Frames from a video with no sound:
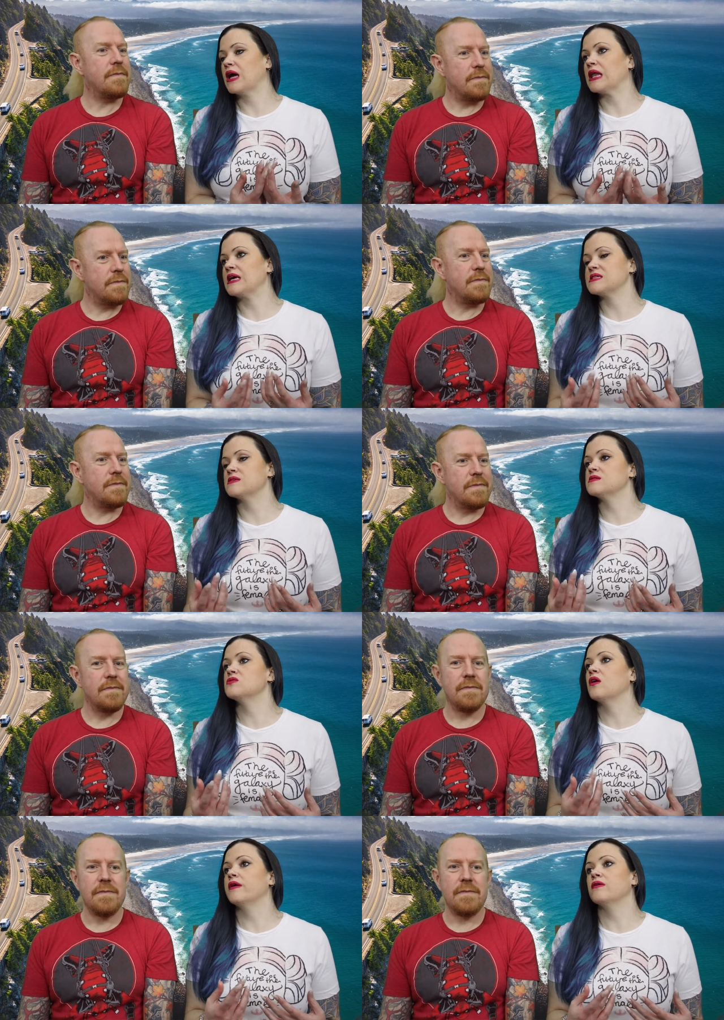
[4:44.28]
Speaker 1: and less in
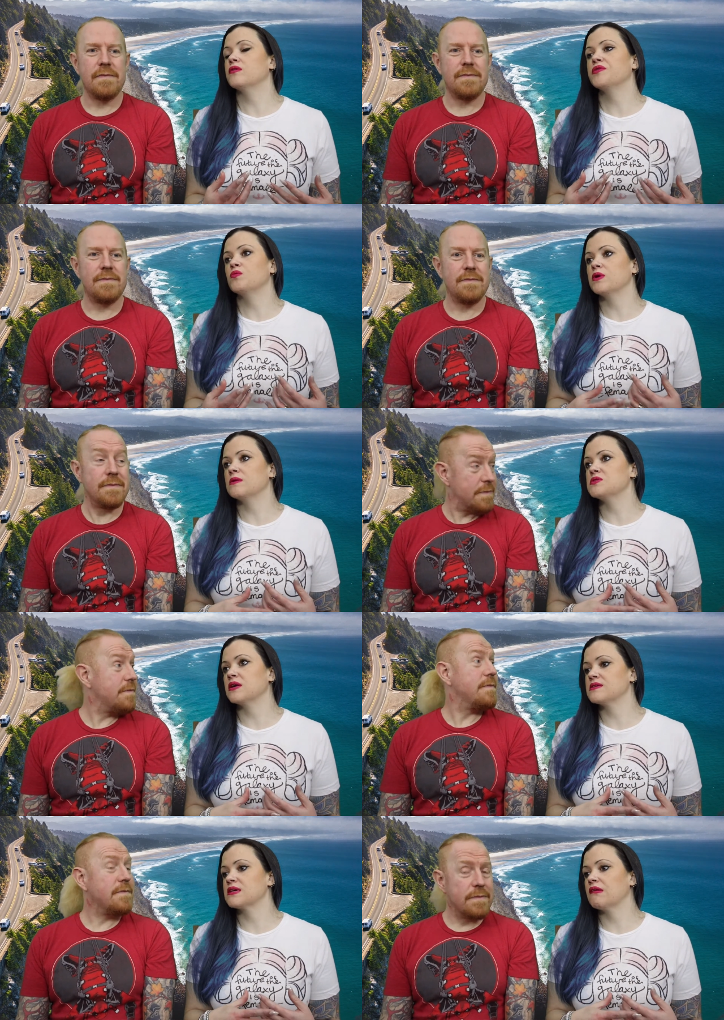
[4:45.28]
denial than William
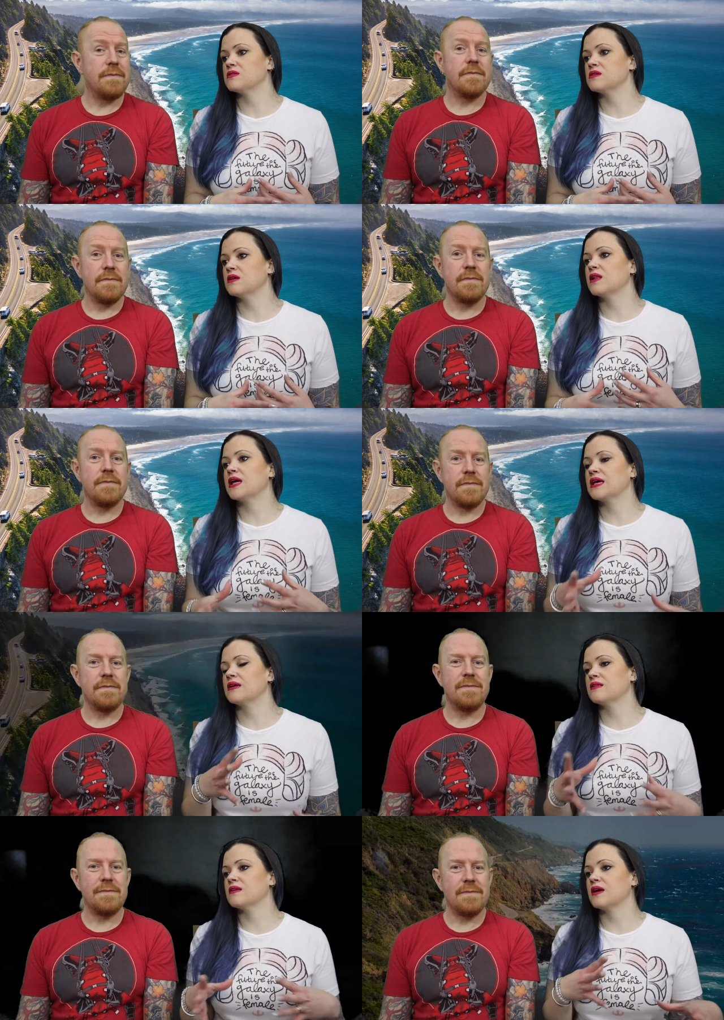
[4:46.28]
Shatner's character and I like
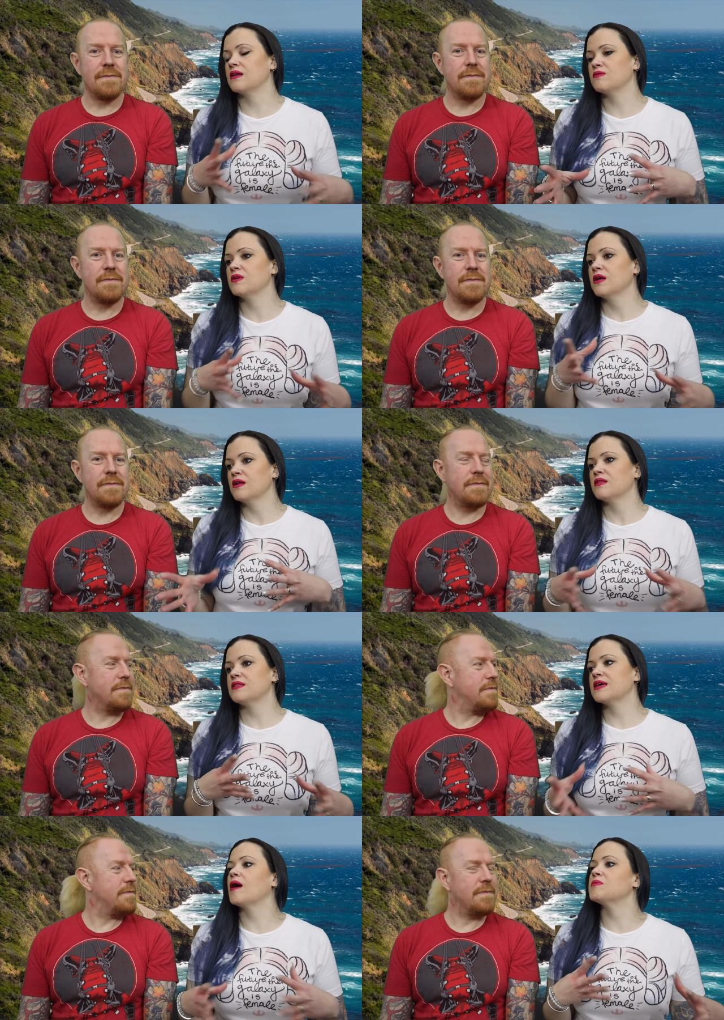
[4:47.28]
it the kind of
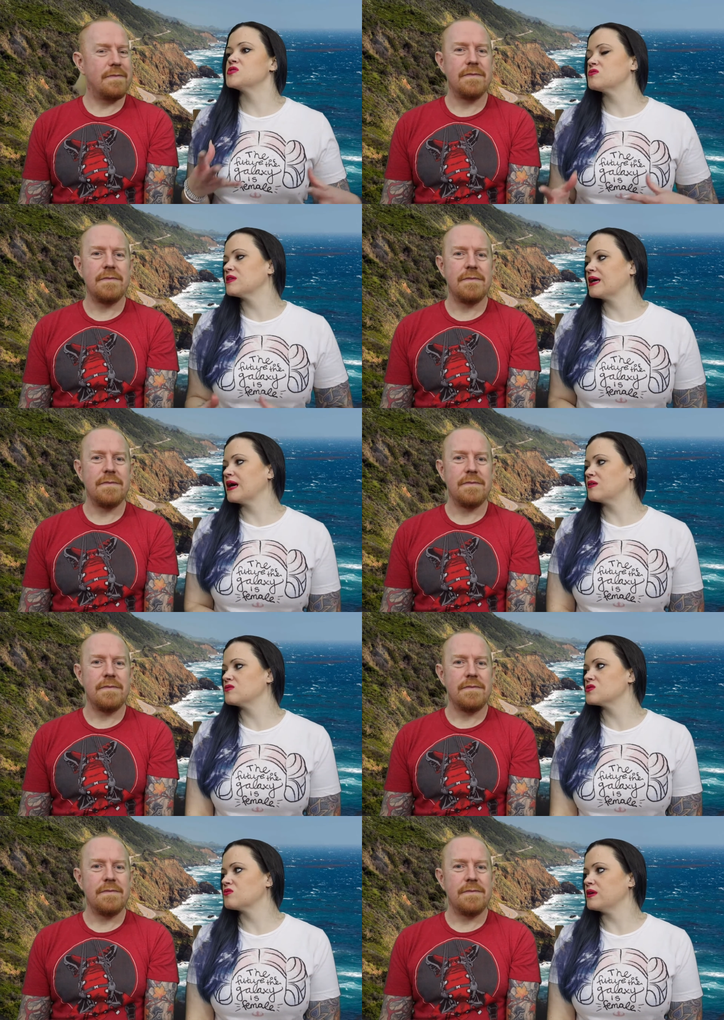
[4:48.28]
the chemistry they had
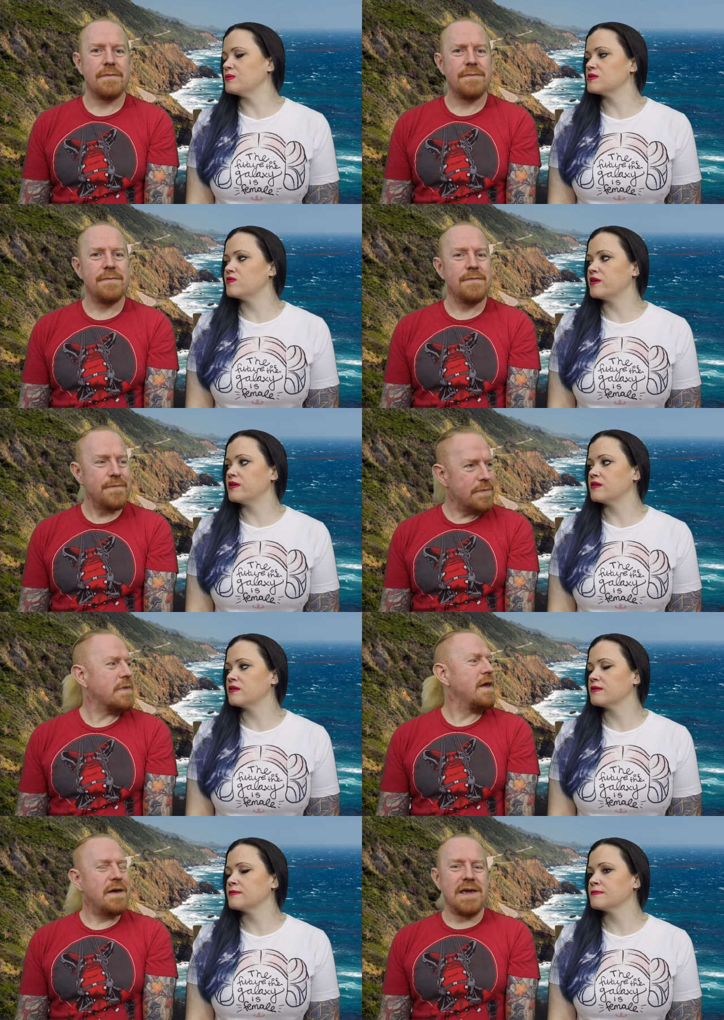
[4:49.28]
on screen was fun.
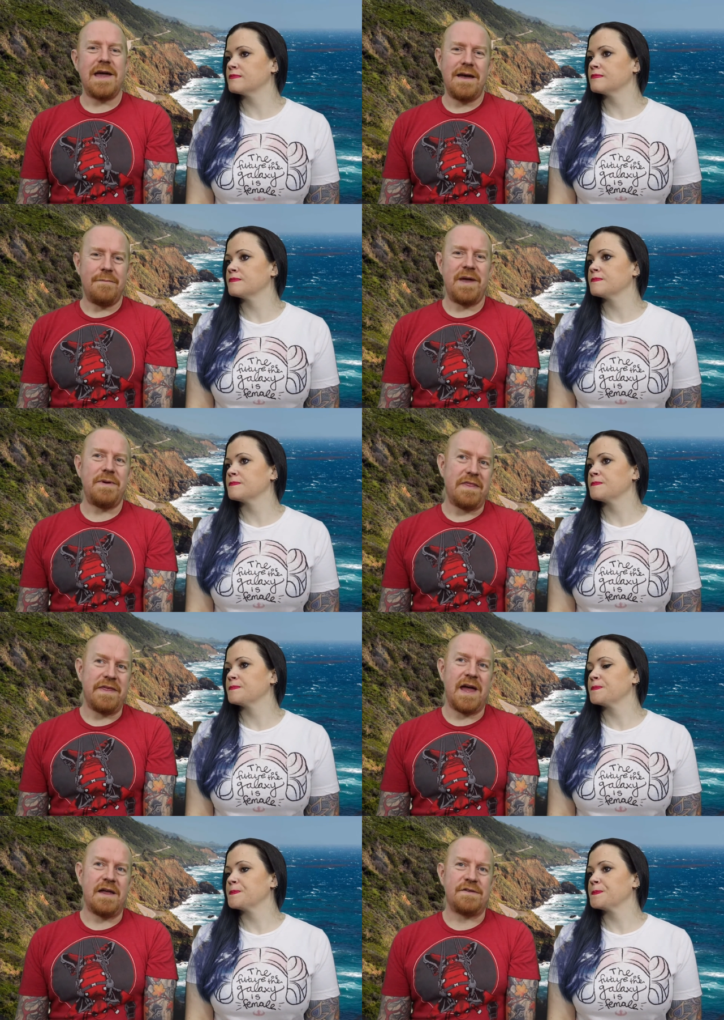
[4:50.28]
Speaker 2: Yeah, maybe
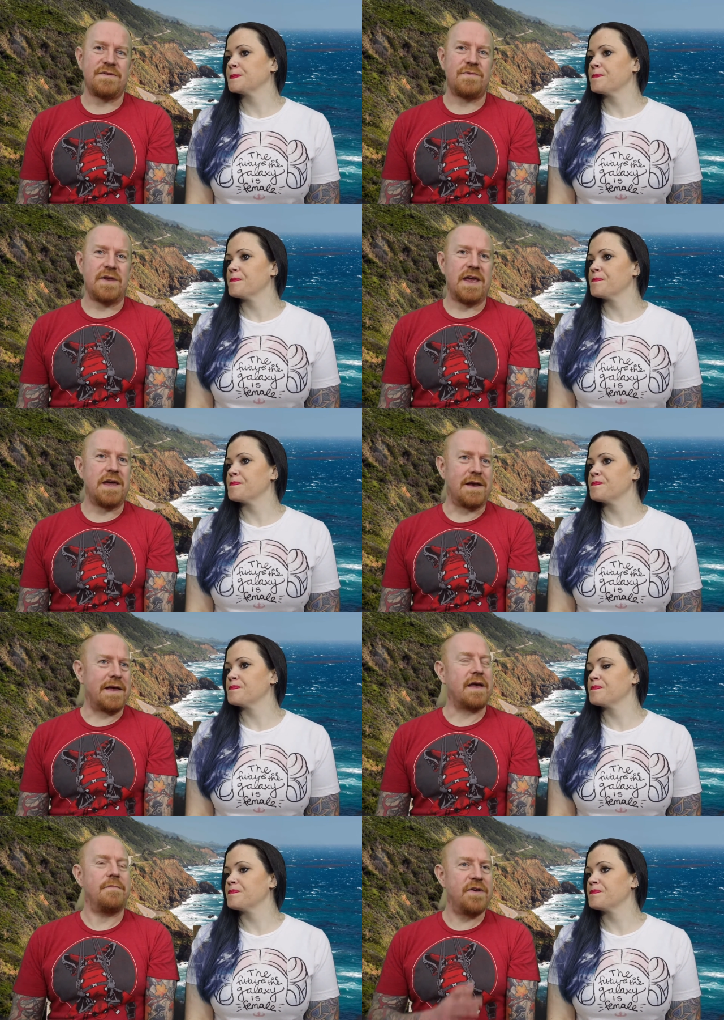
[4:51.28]
that's it.
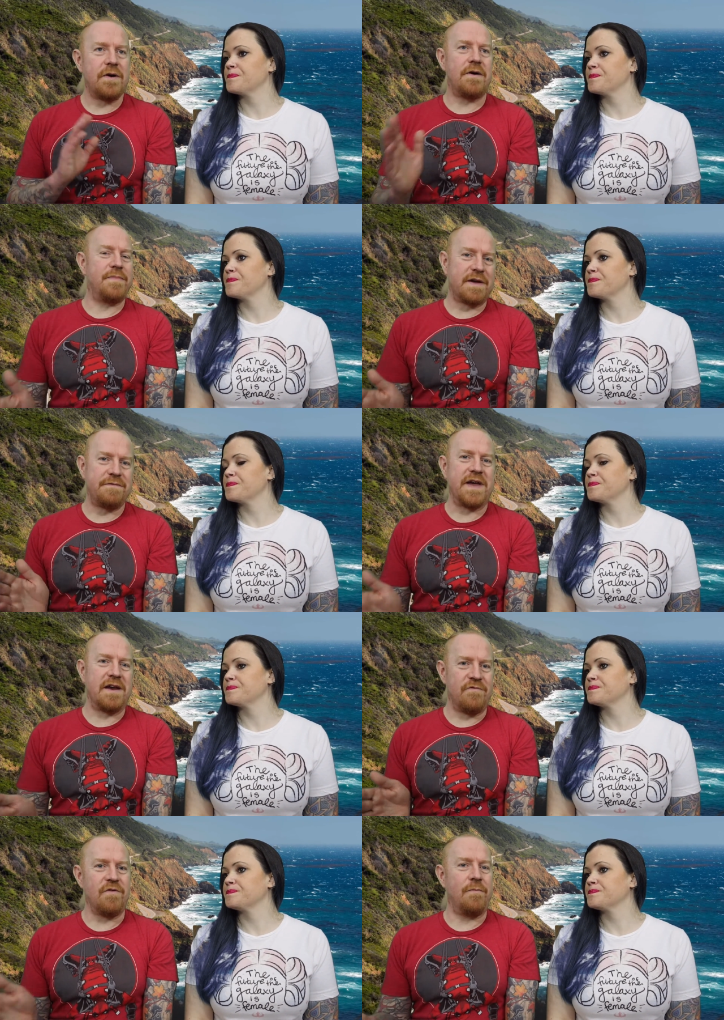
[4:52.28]
Like, I'm not a big fan
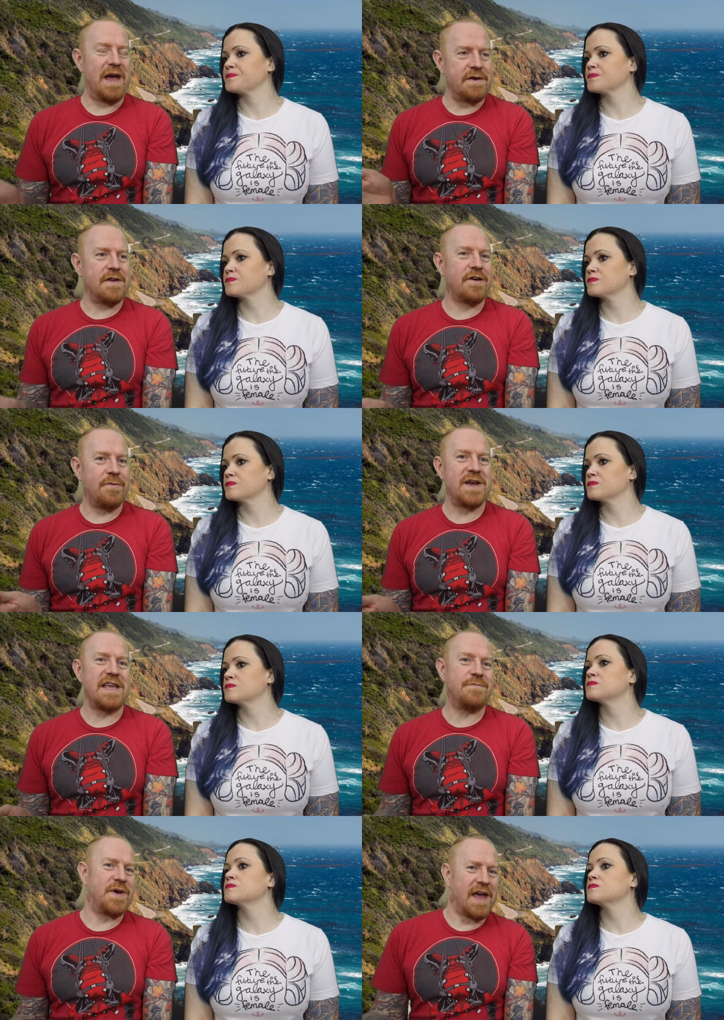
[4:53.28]
of romantic
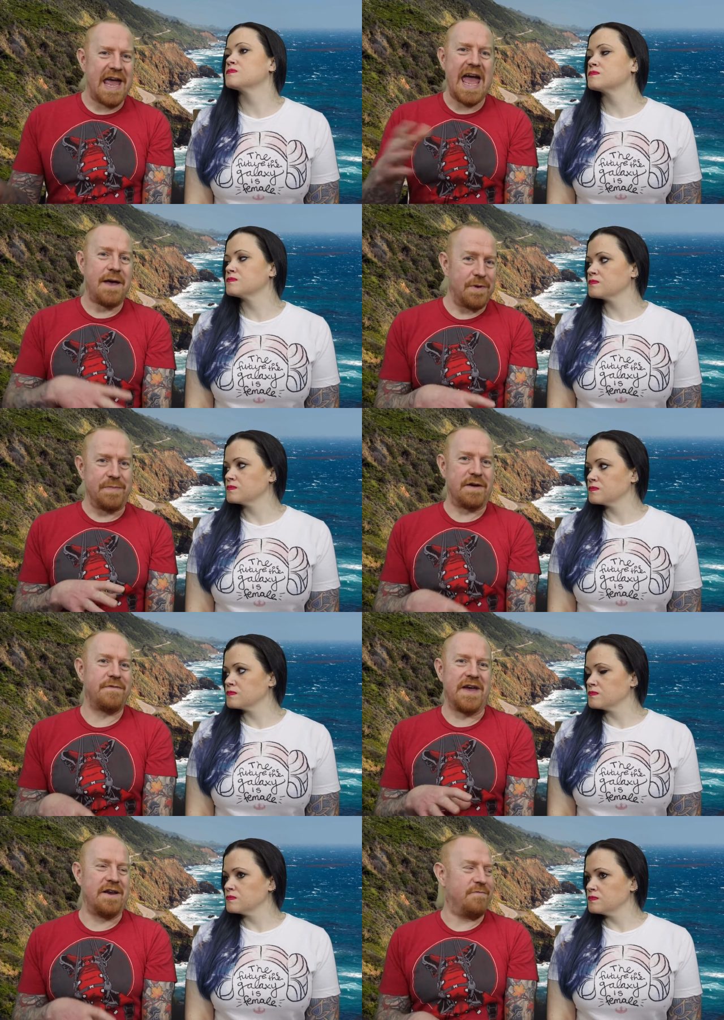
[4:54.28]
comedies, but I am a big
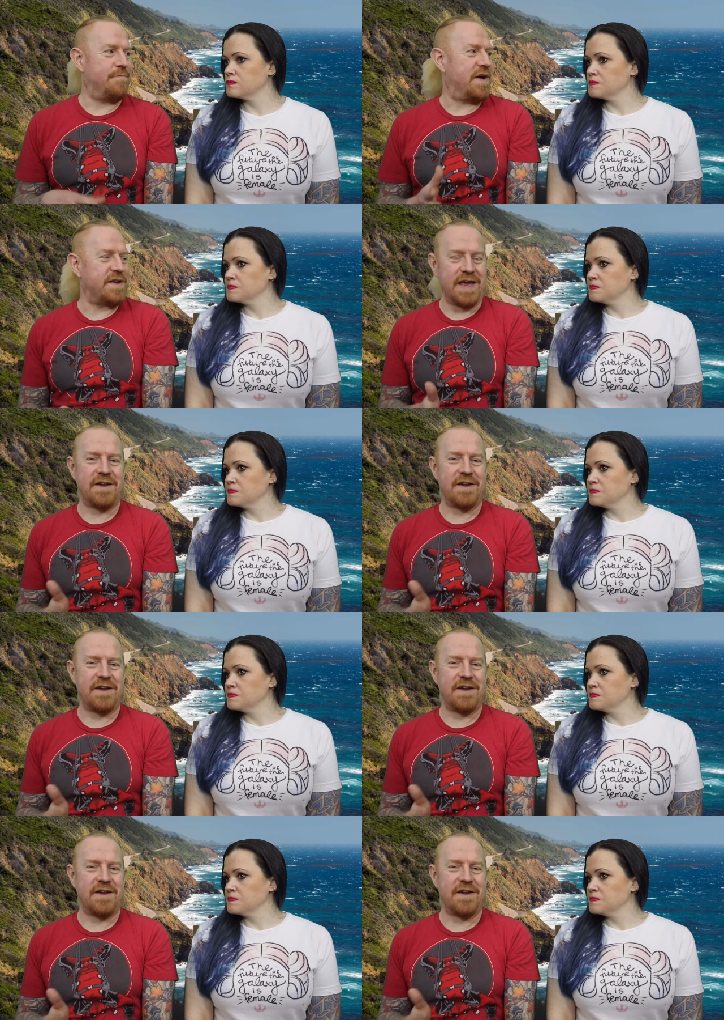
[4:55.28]
fan of buddy